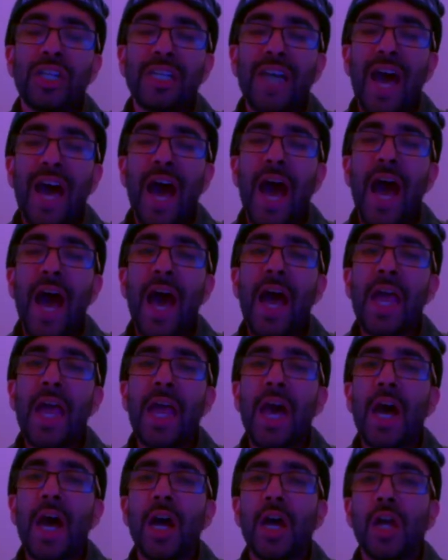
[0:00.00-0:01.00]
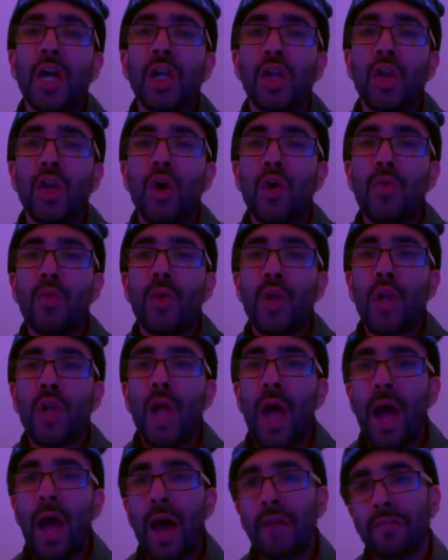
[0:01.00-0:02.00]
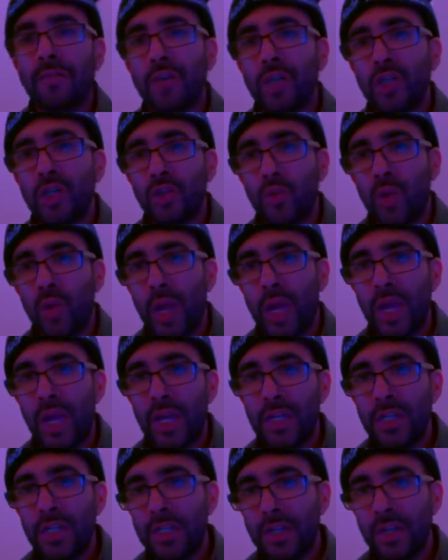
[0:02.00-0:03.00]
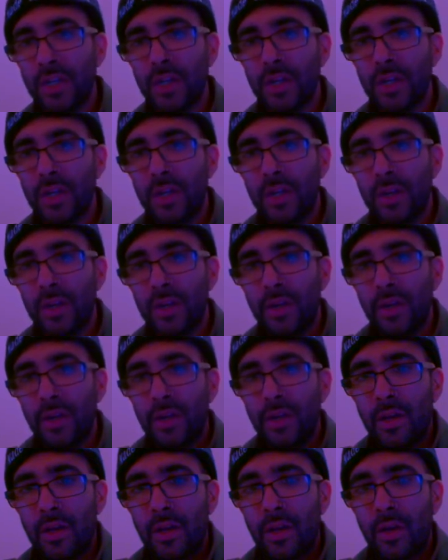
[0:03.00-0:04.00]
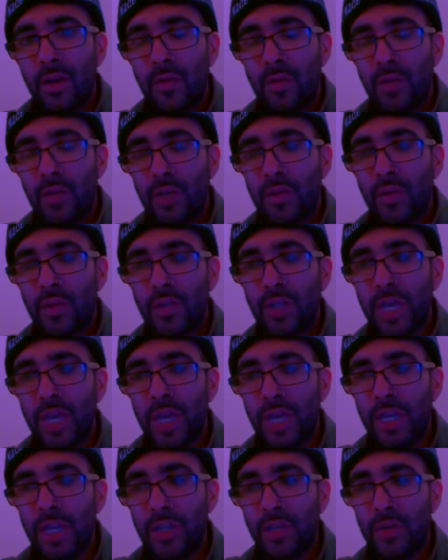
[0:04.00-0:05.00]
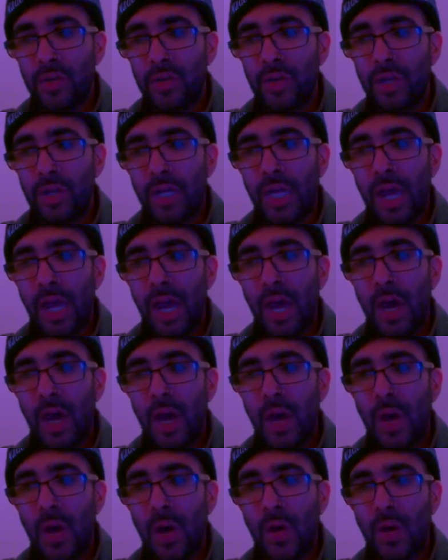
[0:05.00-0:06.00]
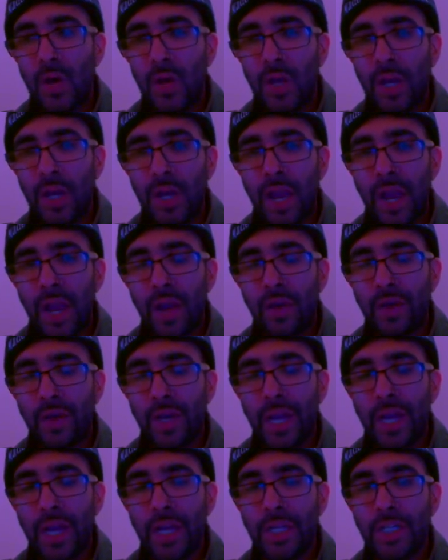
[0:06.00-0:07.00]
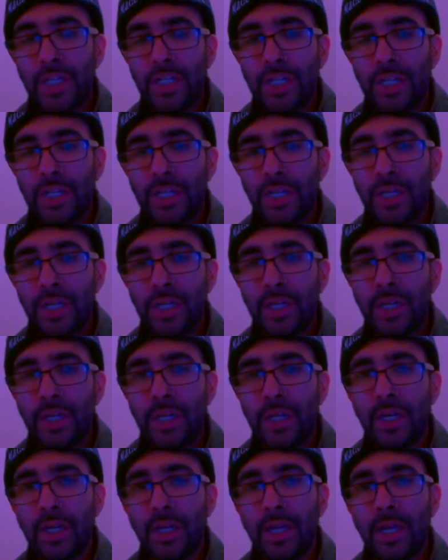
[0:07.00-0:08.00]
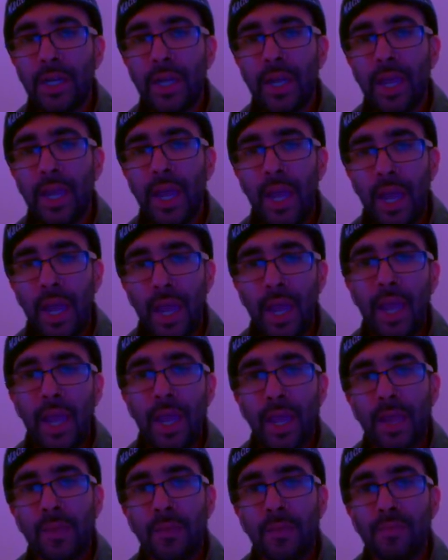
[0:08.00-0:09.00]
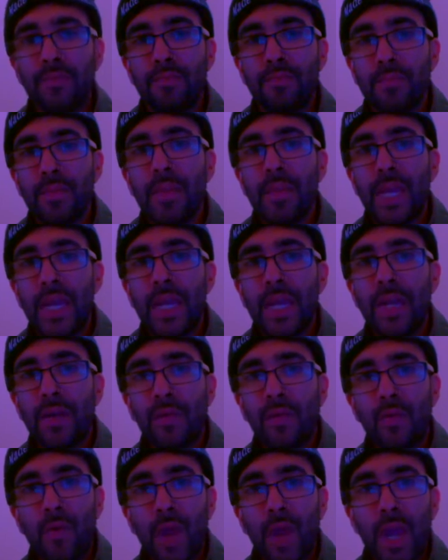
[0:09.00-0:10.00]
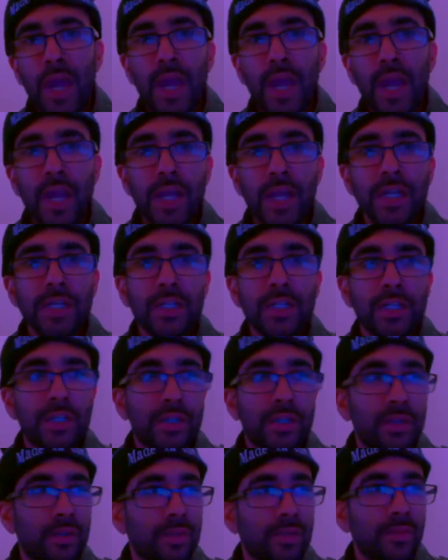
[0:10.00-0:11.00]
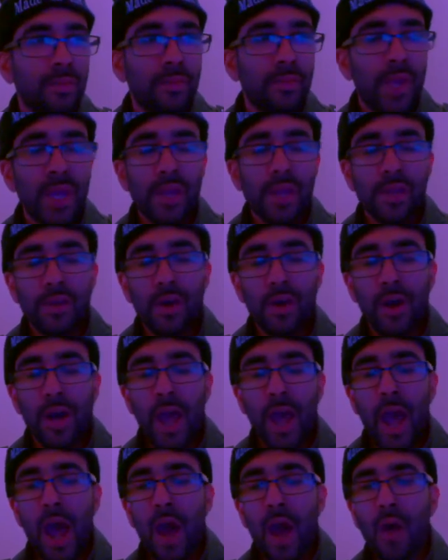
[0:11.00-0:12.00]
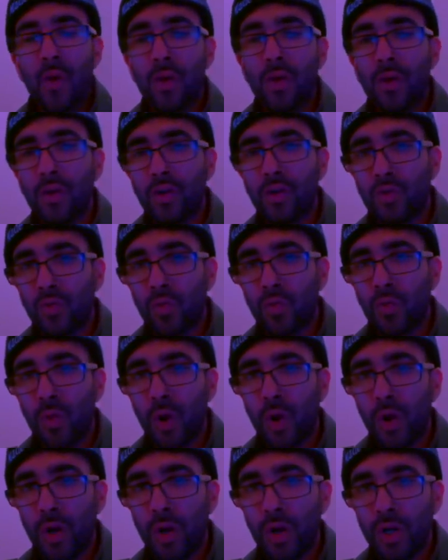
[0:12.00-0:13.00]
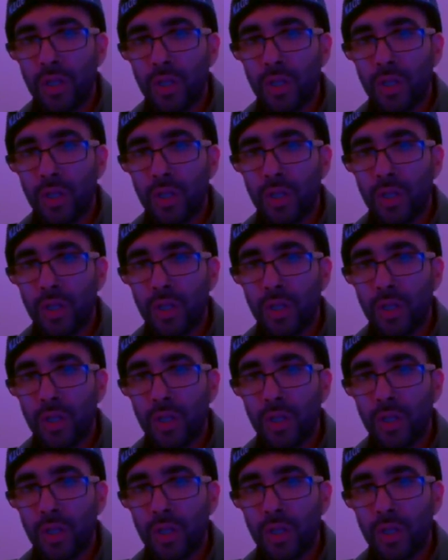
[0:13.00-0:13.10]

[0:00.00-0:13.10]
tie a global average wage, which will take into account an aggregation and mean wage based on hours worked,